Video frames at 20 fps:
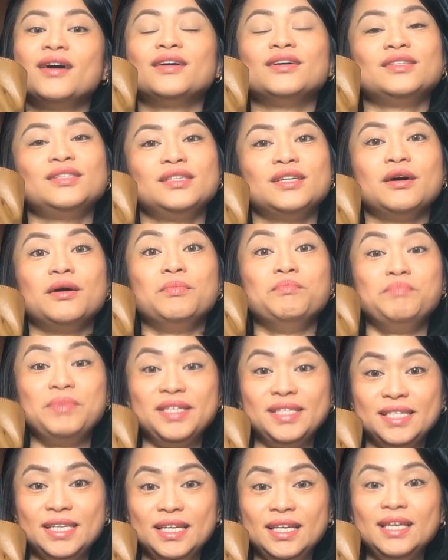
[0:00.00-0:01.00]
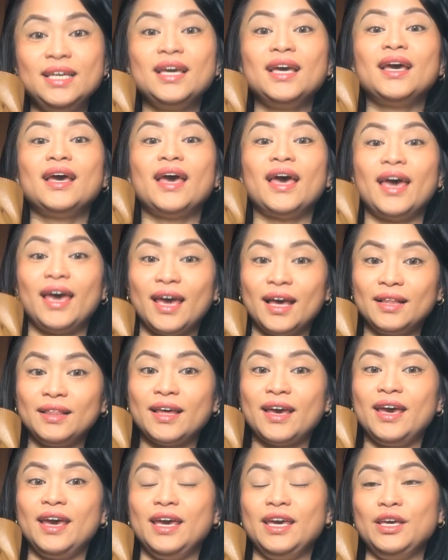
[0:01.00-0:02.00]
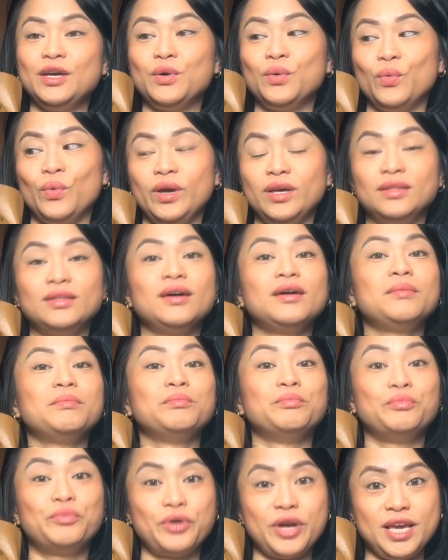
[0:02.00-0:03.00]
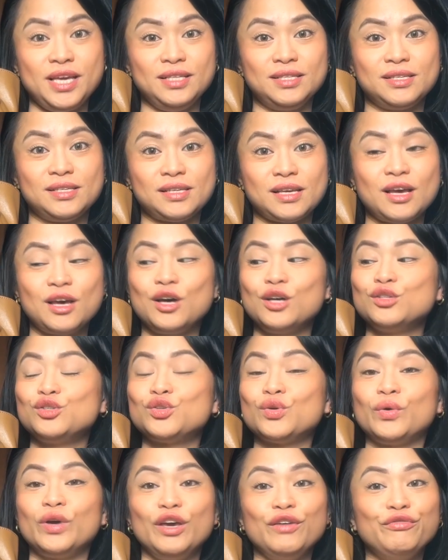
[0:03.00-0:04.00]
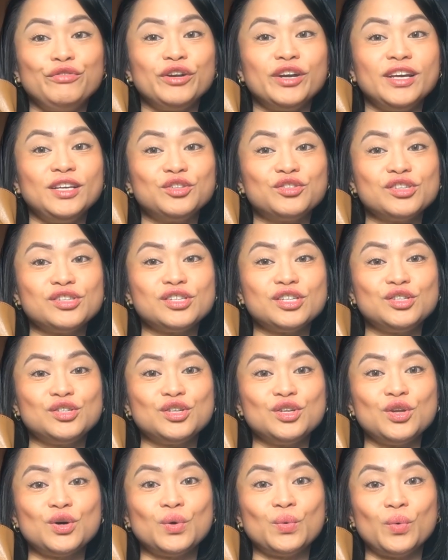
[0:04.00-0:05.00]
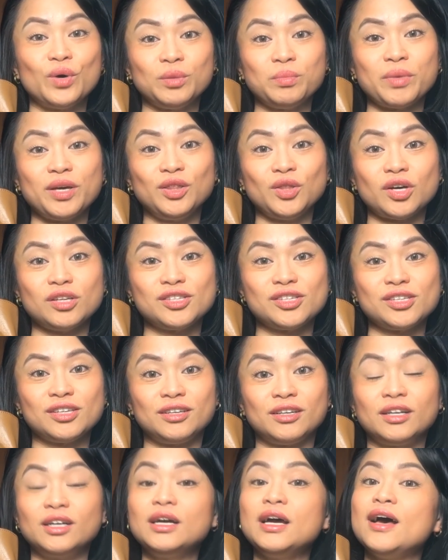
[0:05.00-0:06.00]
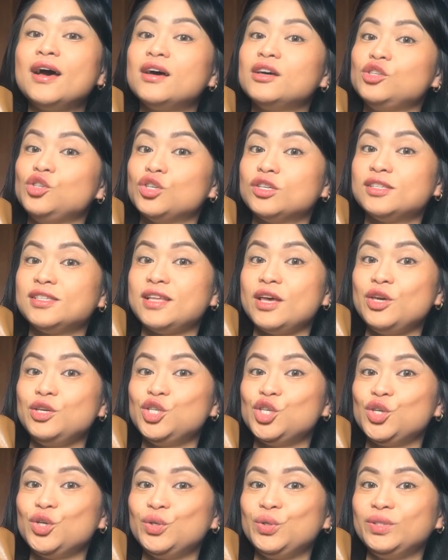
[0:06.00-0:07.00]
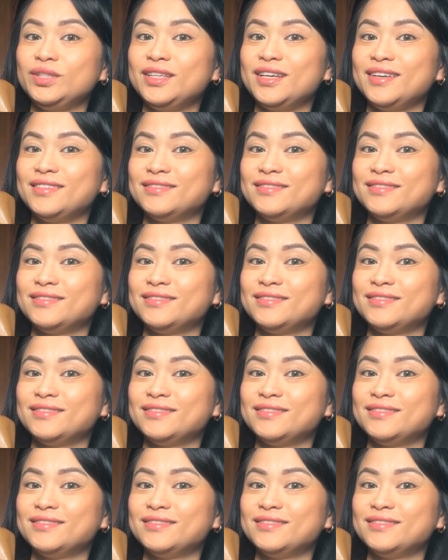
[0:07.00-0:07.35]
the Midi LA with braids. So if you're interested to know what my thoughts are, just stay tuned.